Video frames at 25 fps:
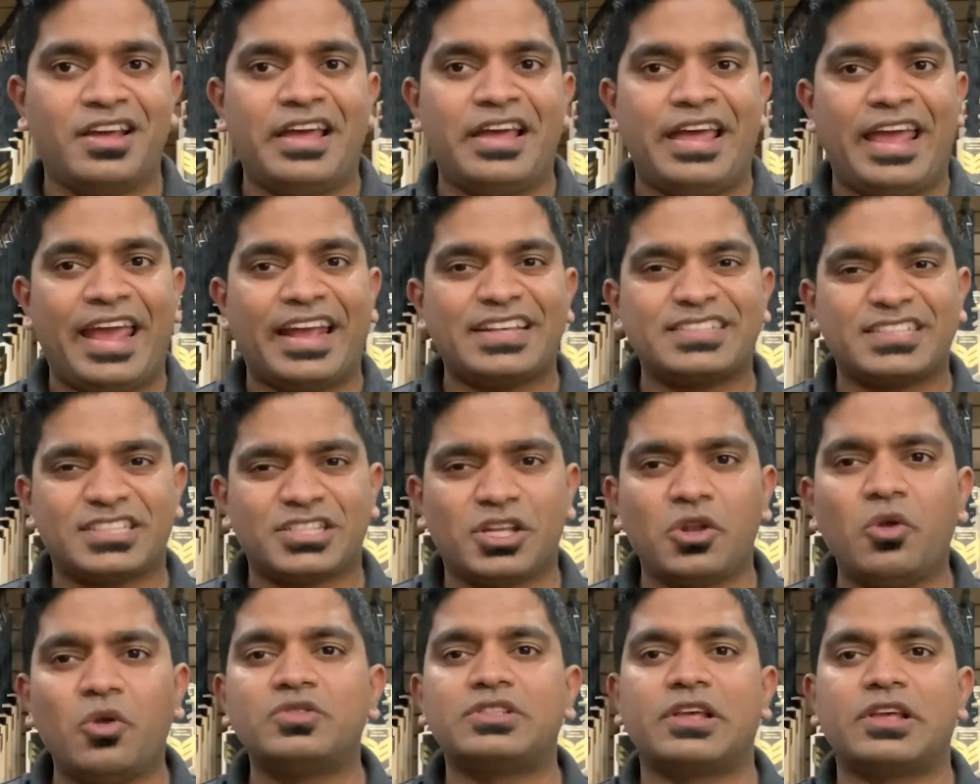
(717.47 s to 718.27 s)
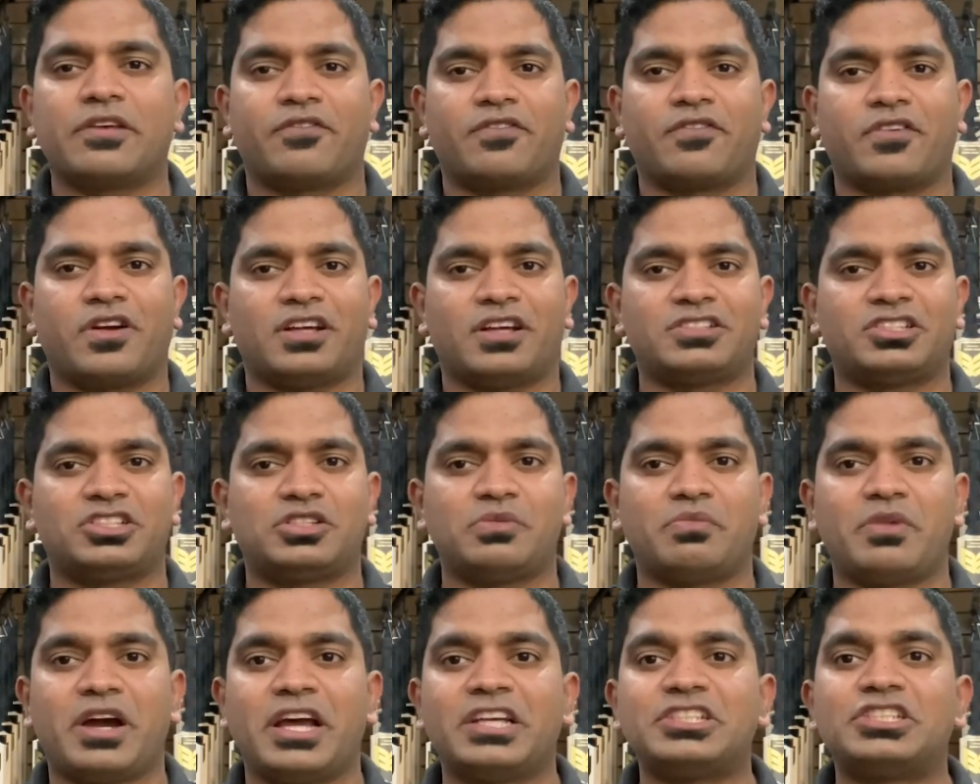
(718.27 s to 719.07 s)
exclusive
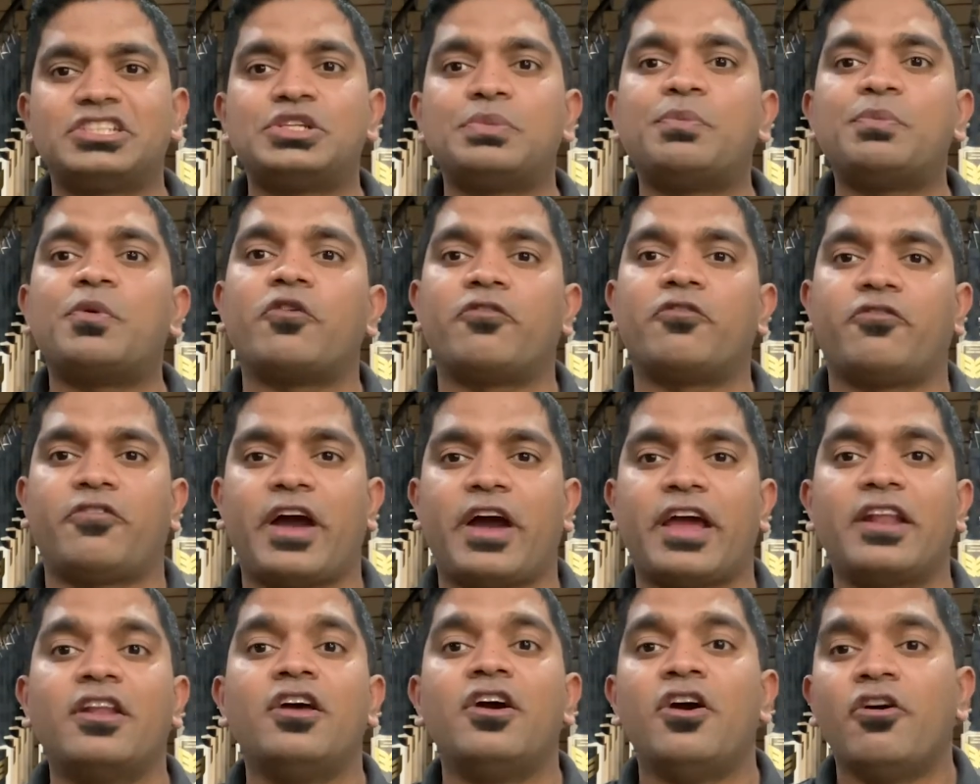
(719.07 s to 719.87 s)
customized profile